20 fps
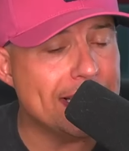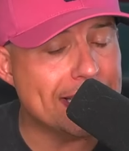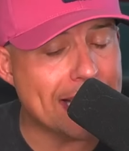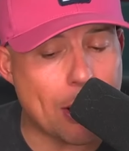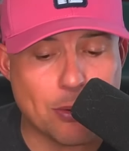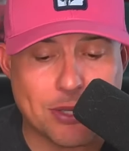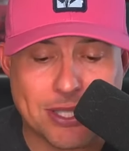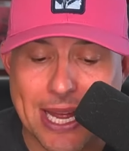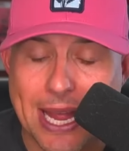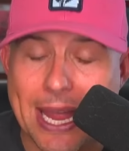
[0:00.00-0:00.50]
I
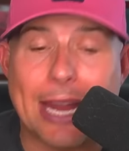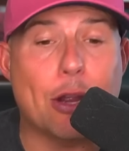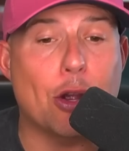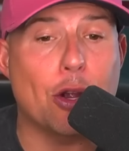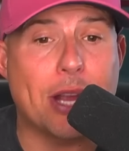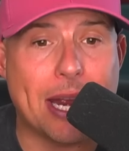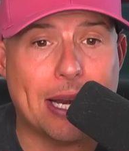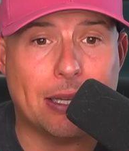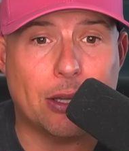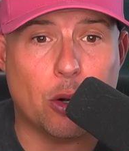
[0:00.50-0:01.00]
would say it could
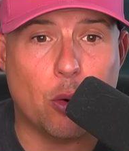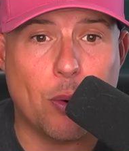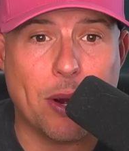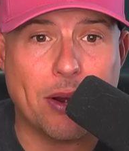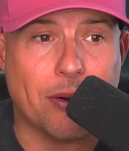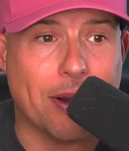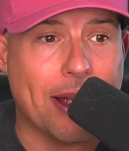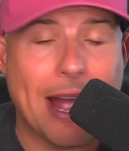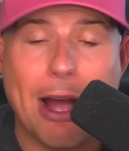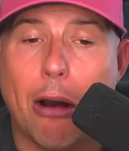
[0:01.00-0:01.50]
get a little
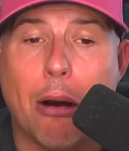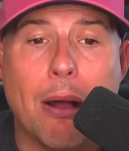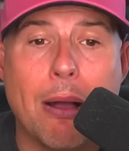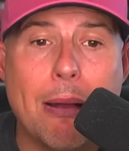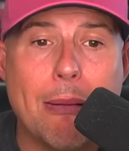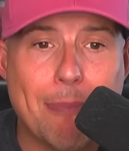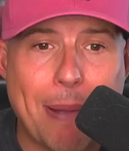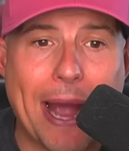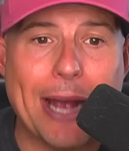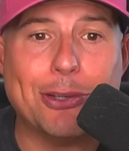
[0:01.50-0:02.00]
weird. Hell,
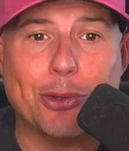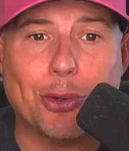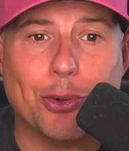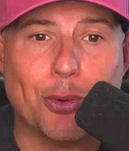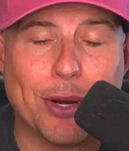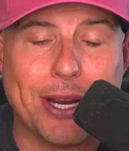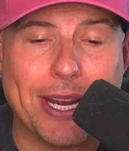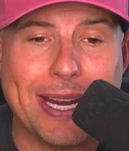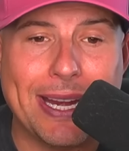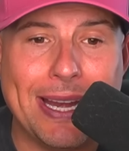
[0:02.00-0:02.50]
Patrick
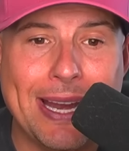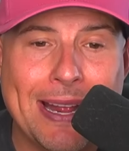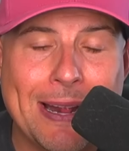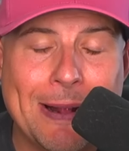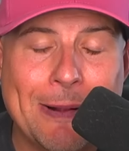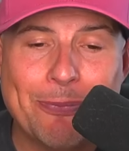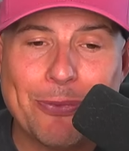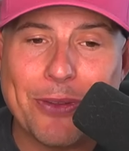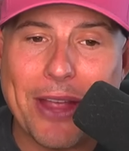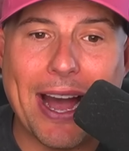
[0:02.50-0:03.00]
Reed
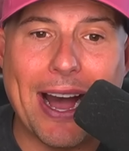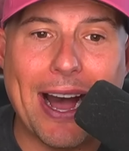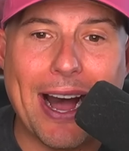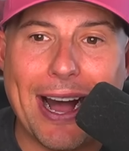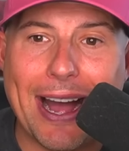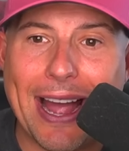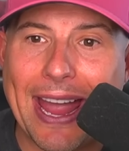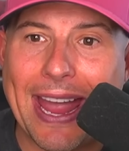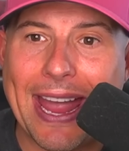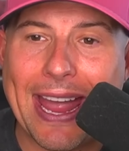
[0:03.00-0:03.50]

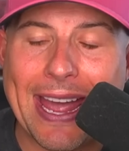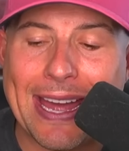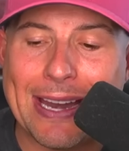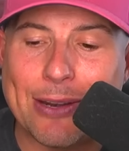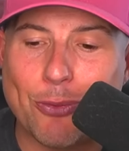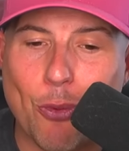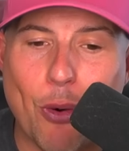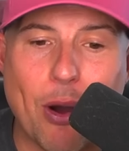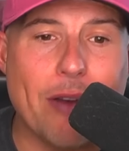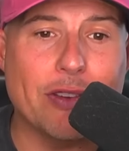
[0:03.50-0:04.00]
and
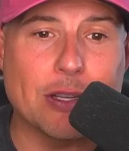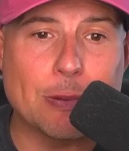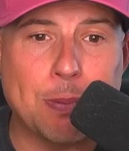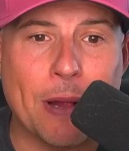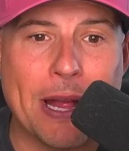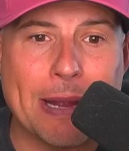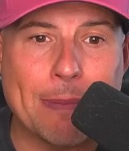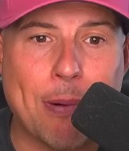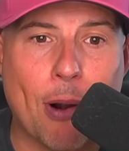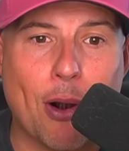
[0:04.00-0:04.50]
one of his
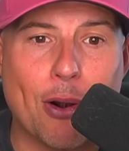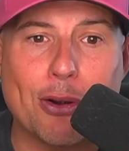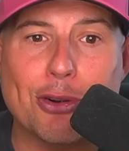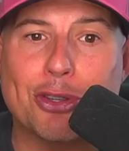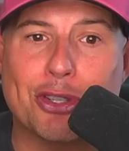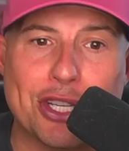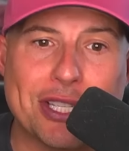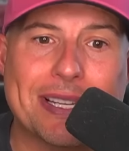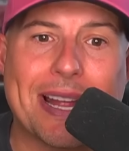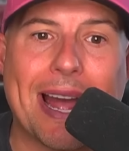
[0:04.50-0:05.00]
playing partners
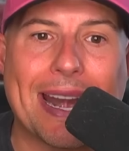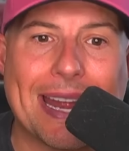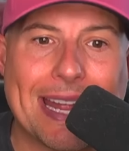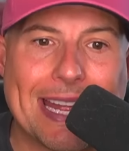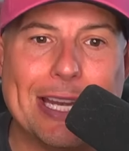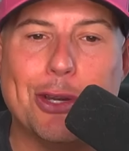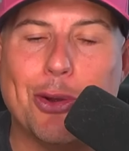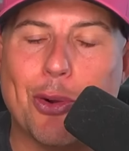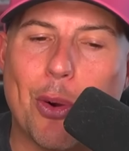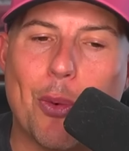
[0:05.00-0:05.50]
just got
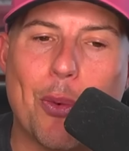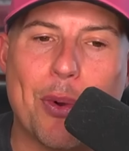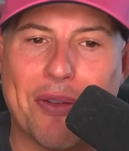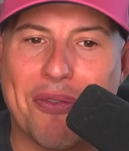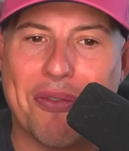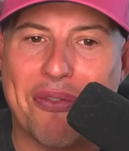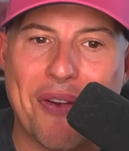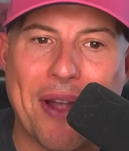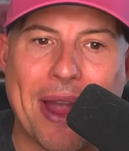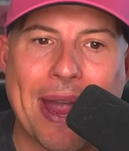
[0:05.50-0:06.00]
into it with a
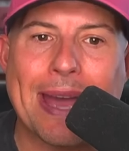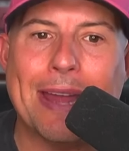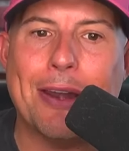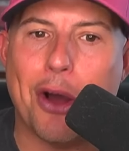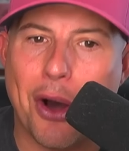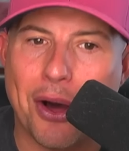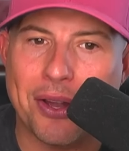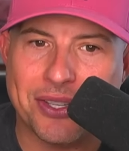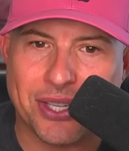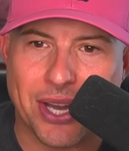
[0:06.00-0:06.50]
fan
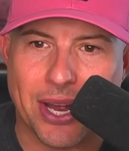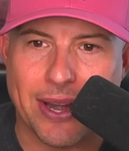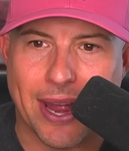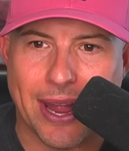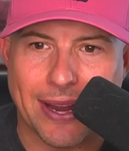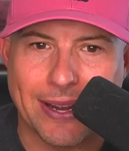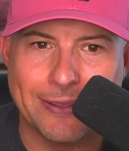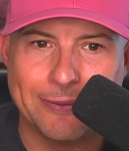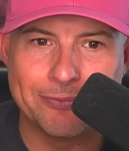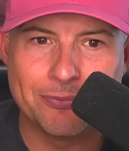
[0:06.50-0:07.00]
on Sunday.
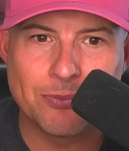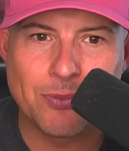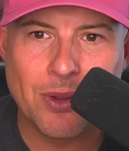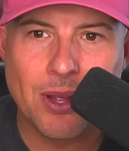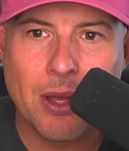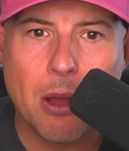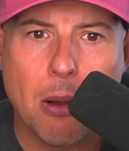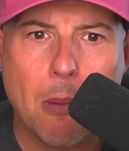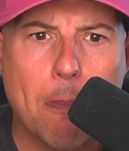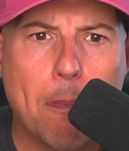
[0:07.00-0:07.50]

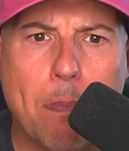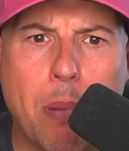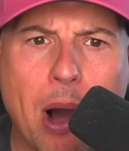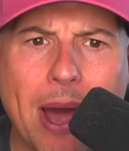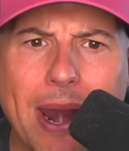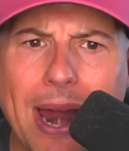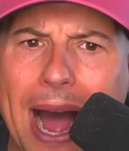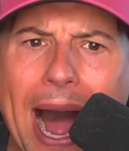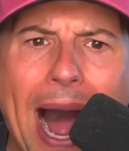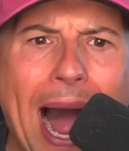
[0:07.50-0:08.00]
But
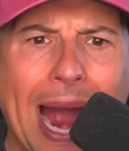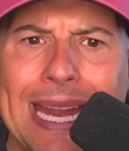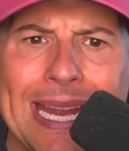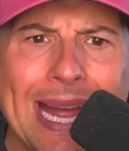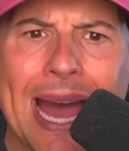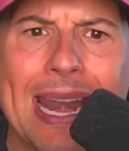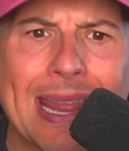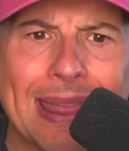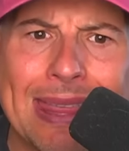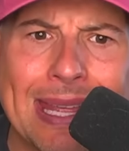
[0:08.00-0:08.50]
I
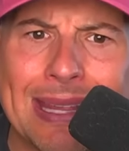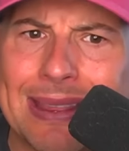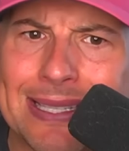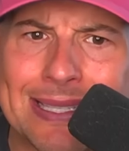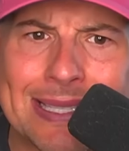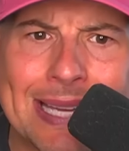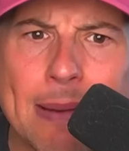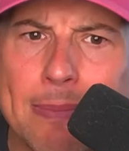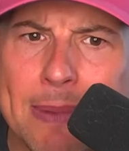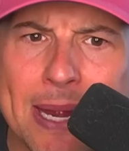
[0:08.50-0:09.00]
kind of think this
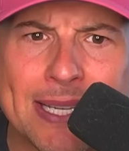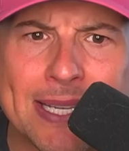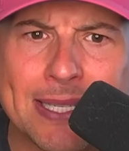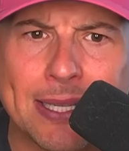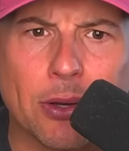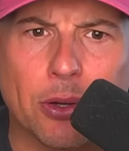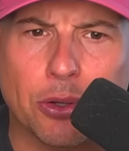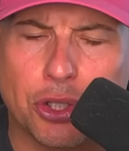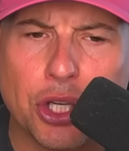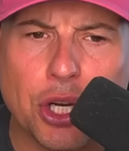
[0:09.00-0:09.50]
team needs a
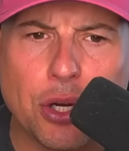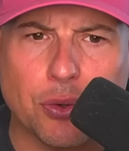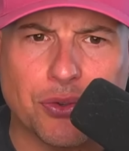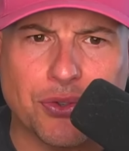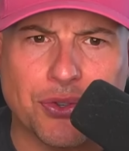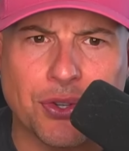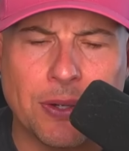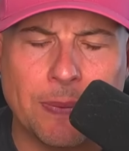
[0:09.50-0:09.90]
little juice.